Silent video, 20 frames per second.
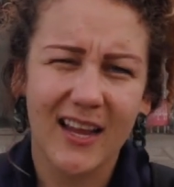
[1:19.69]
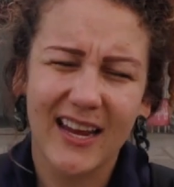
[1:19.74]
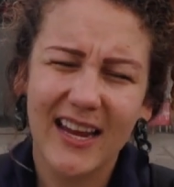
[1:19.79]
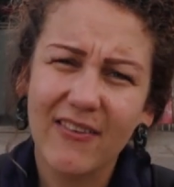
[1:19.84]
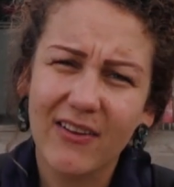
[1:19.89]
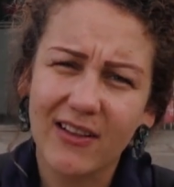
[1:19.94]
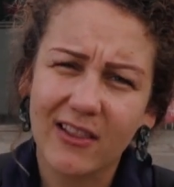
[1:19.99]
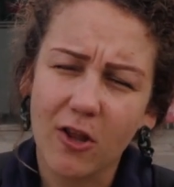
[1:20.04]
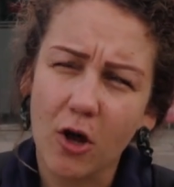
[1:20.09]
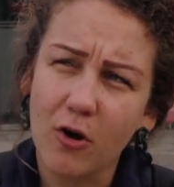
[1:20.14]

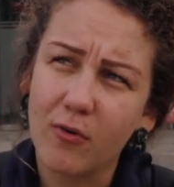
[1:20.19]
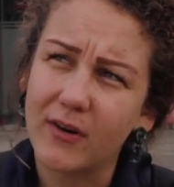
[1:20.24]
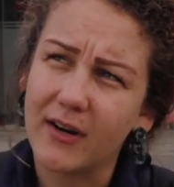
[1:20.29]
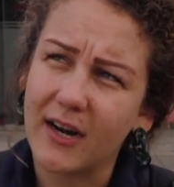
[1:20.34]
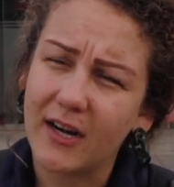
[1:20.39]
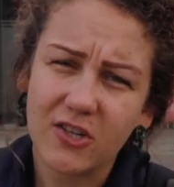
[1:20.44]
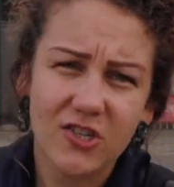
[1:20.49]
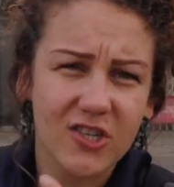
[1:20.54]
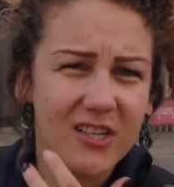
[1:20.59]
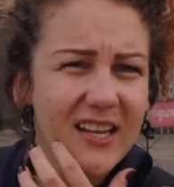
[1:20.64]
even lower
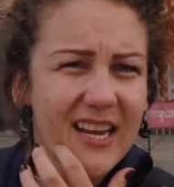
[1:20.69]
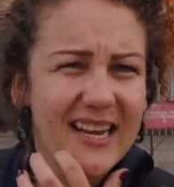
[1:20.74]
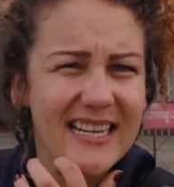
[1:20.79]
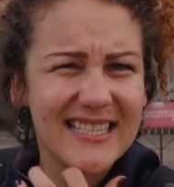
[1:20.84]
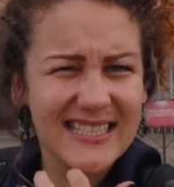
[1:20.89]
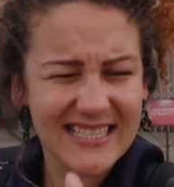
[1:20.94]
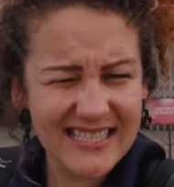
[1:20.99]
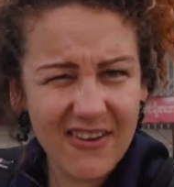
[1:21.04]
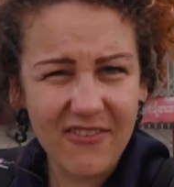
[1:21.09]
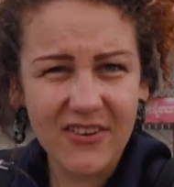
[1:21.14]
actually,
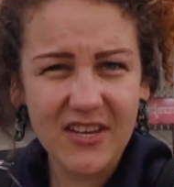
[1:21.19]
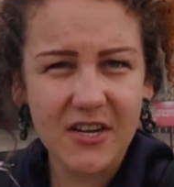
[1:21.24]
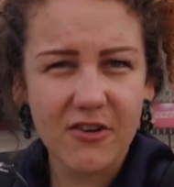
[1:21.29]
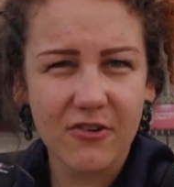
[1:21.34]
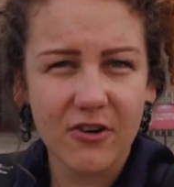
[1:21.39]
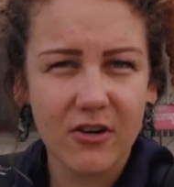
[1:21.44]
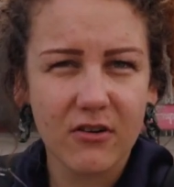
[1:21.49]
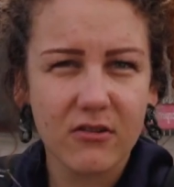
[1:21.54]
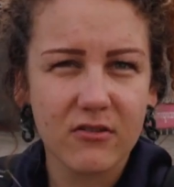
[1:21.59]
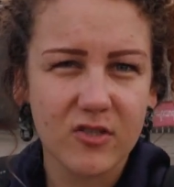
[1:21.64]

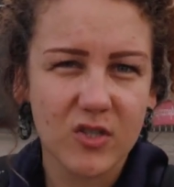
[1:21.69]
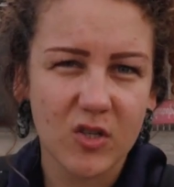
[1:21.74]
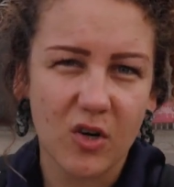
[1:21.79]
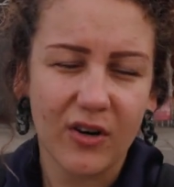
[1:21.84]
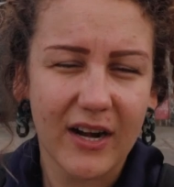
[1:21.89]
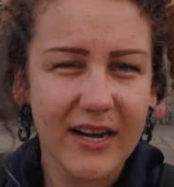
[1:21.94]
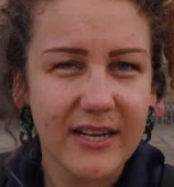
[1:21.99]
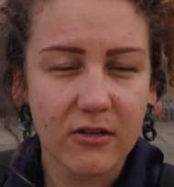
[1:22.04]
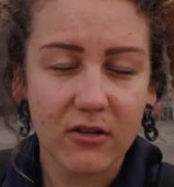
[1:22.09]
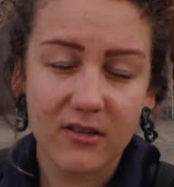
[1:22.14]
€7
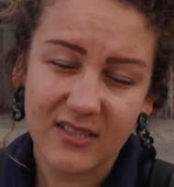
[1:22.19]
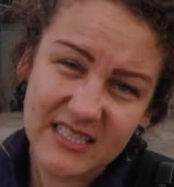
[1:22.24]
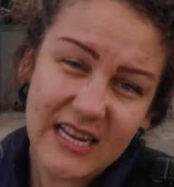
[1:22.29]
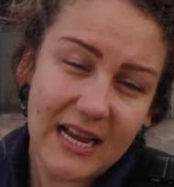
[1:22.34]
or $8.